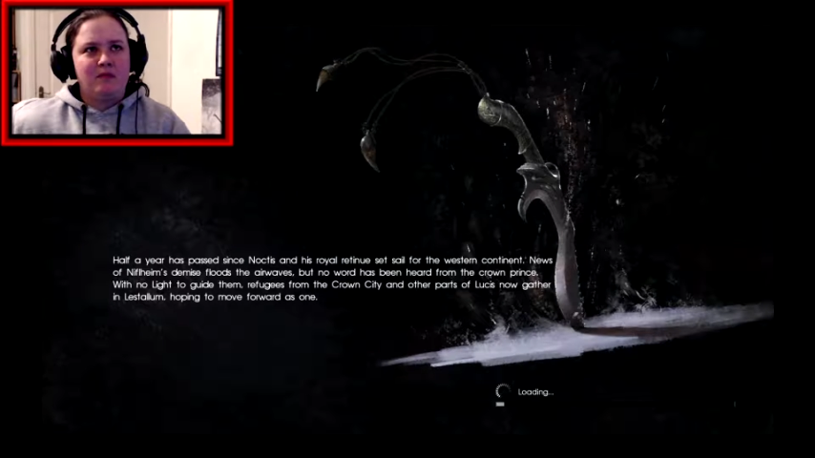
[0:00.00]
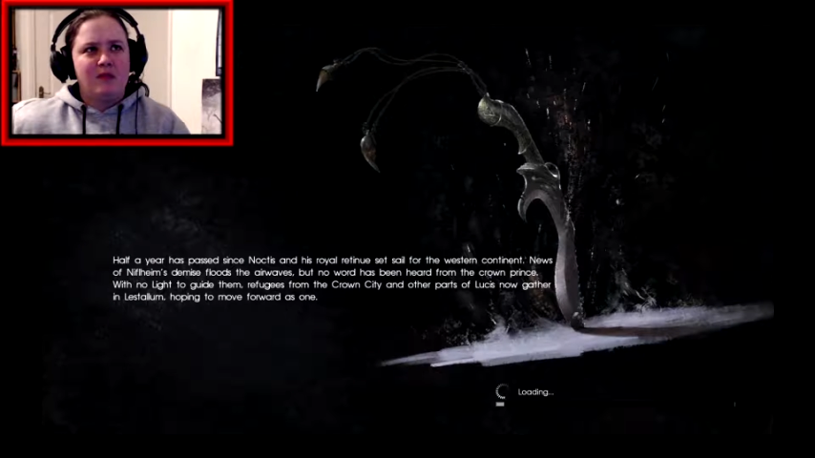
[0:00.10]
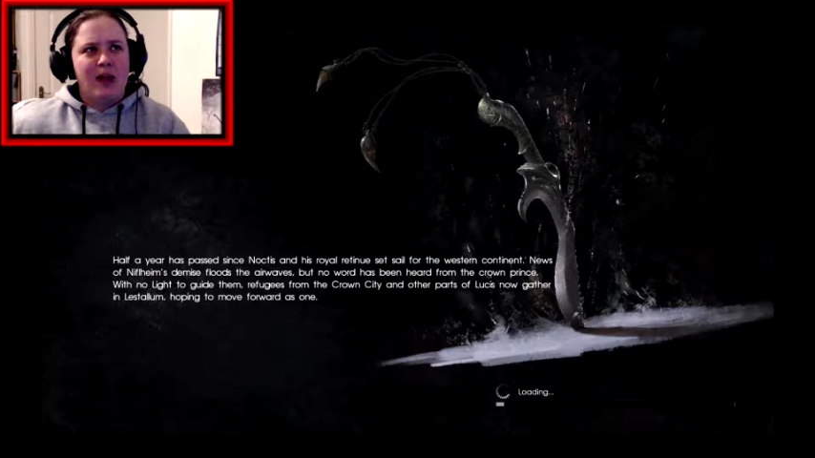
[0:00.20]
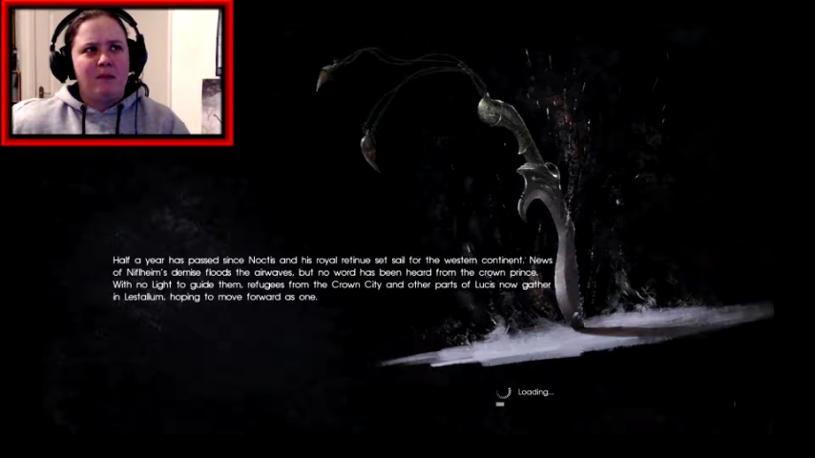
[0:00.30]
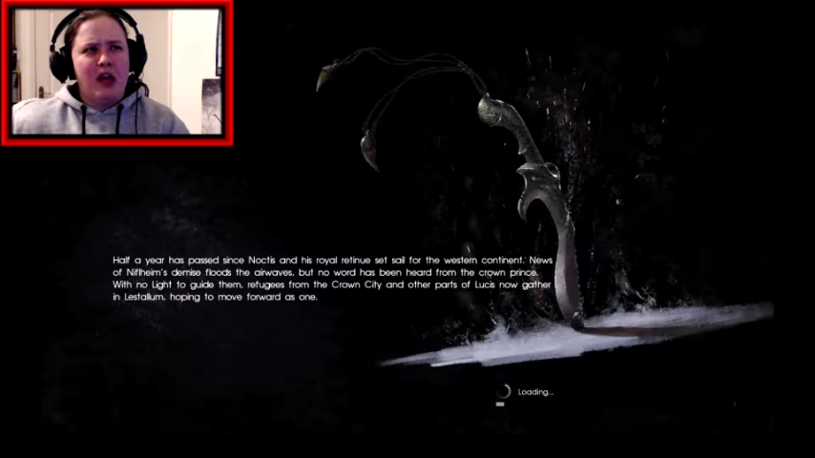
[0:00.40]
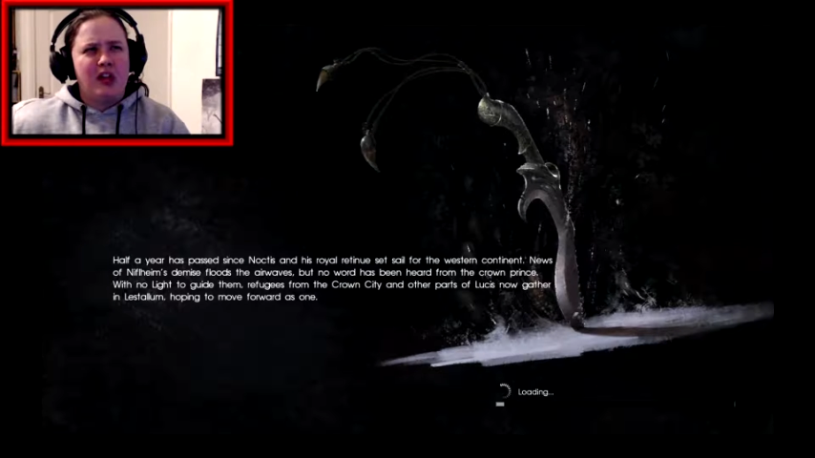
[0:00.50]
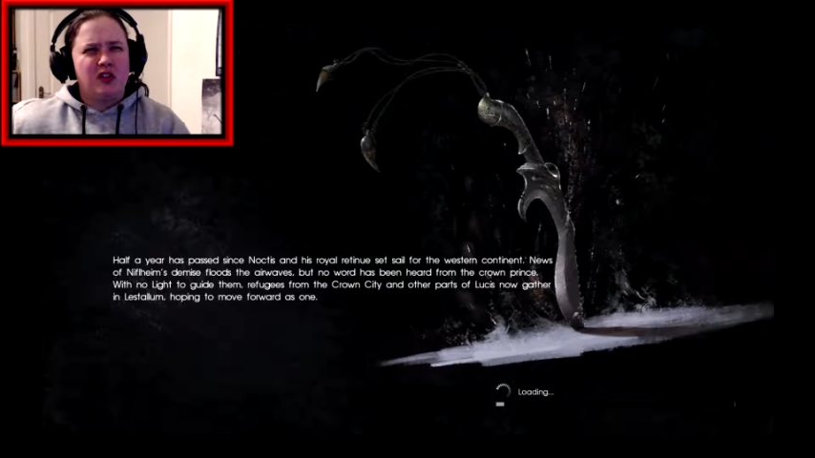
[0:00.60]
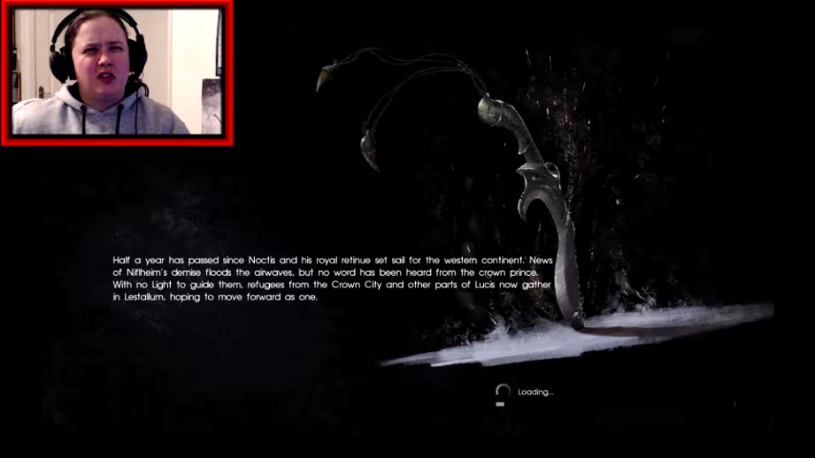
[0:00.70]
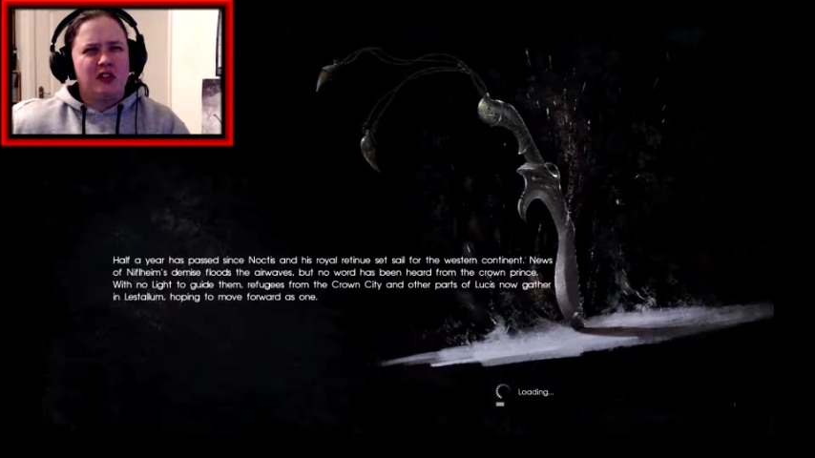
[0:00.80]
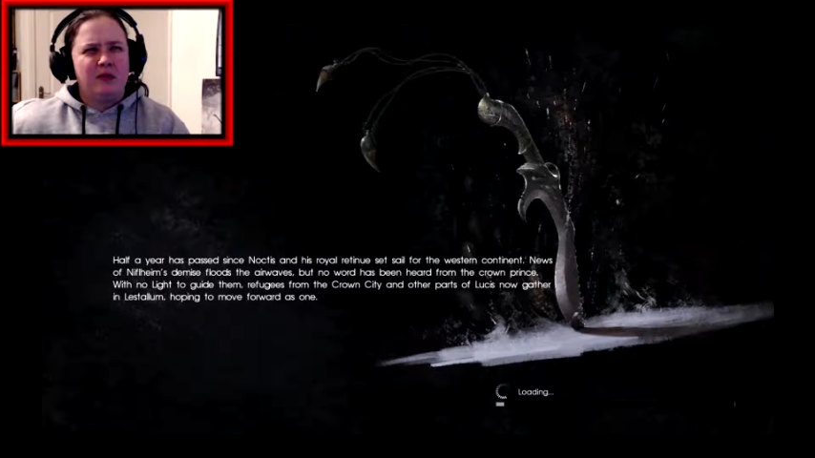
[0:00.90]
I'm
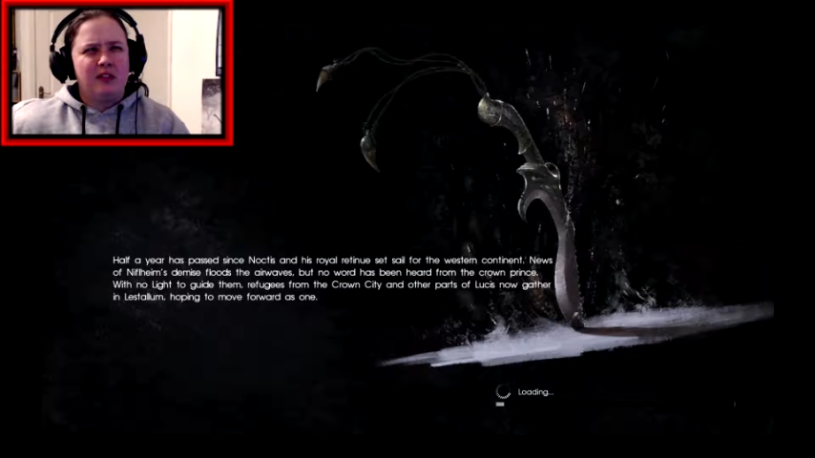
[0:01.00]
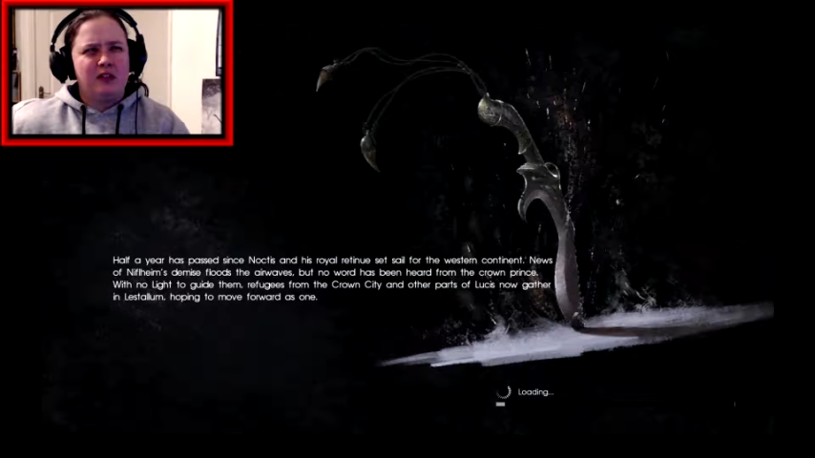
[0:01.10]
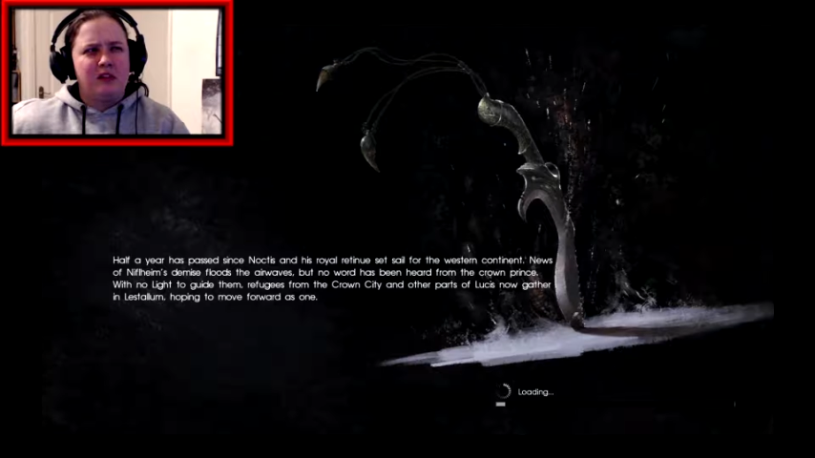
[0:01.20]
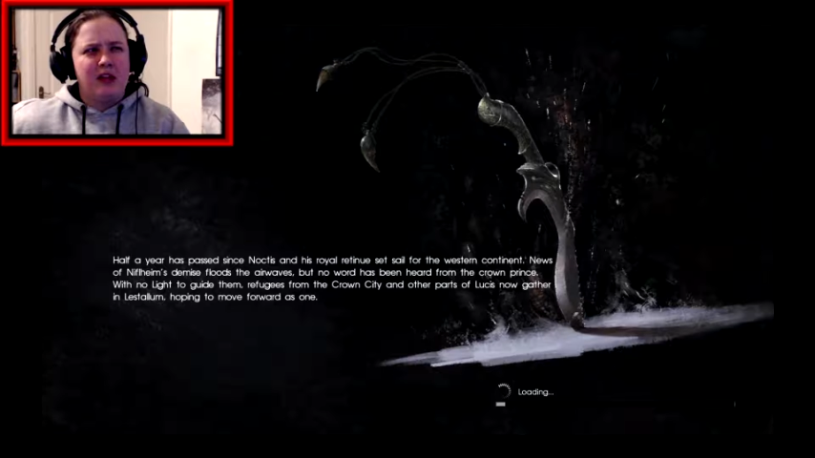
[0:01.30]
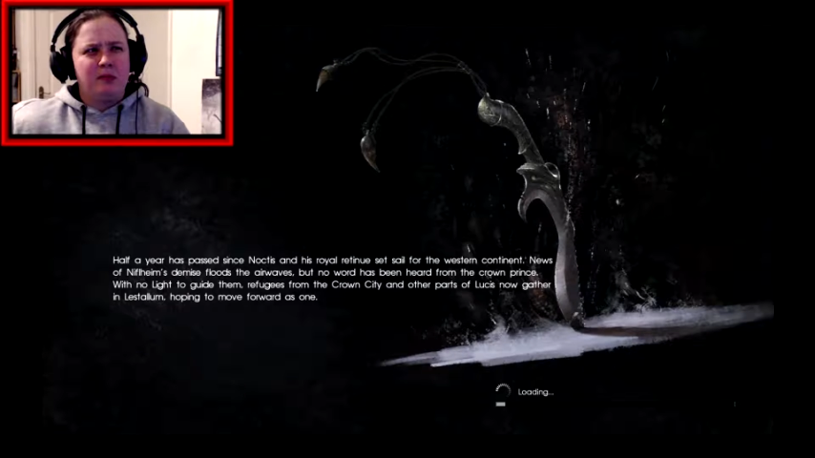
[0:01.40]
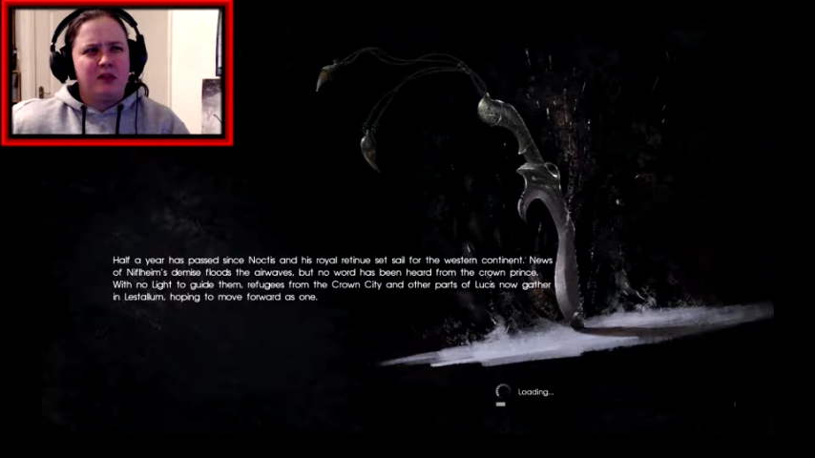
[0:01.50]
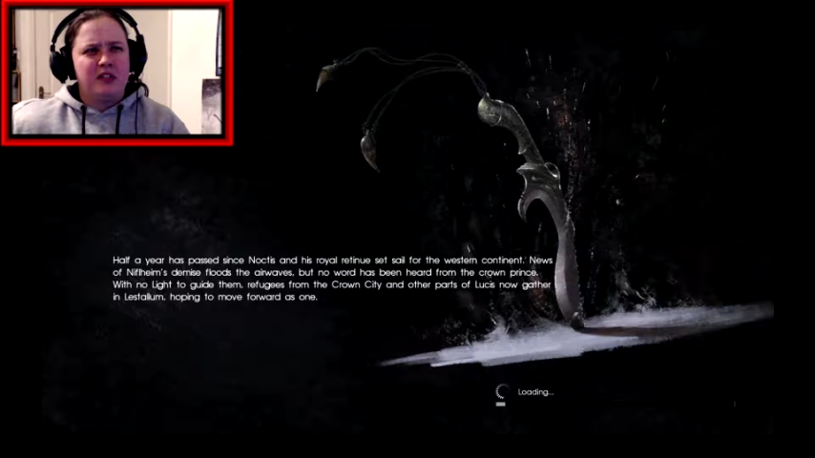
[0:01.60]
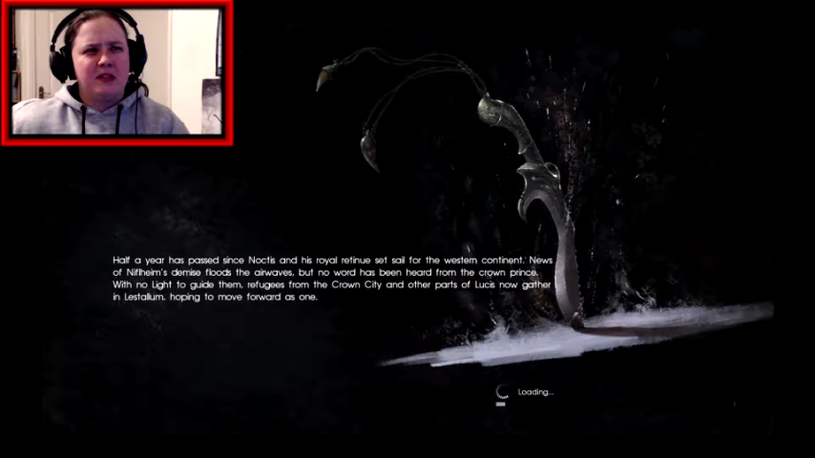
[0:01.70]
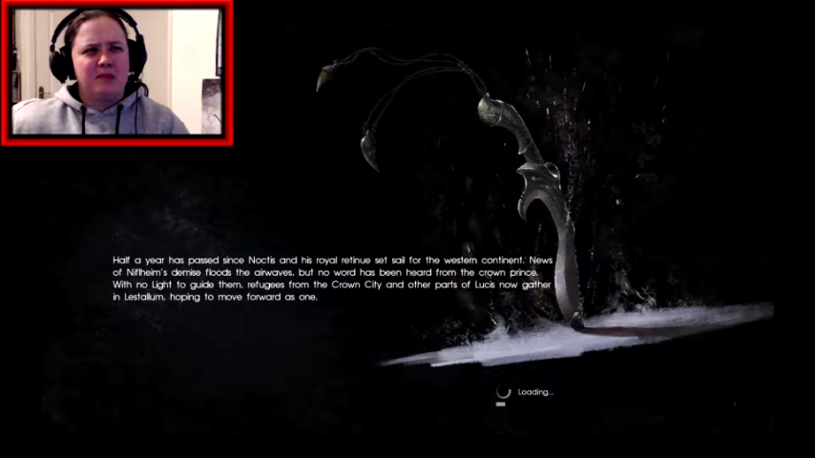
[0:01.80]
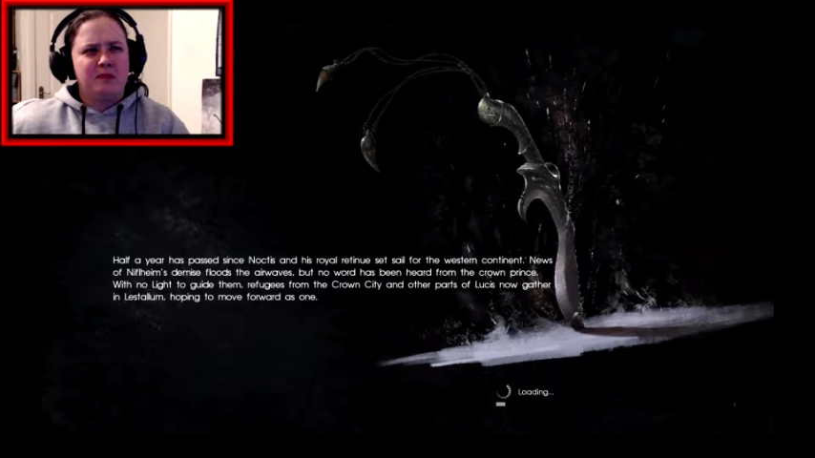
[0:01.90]
actually doing a new game
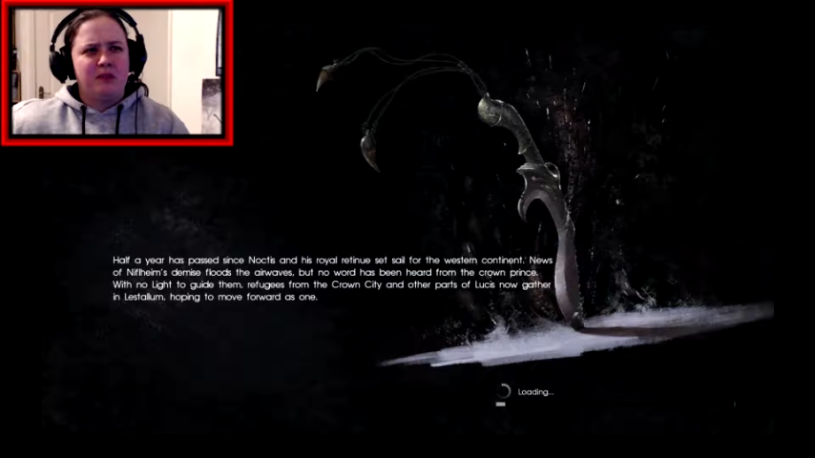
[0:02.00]
plus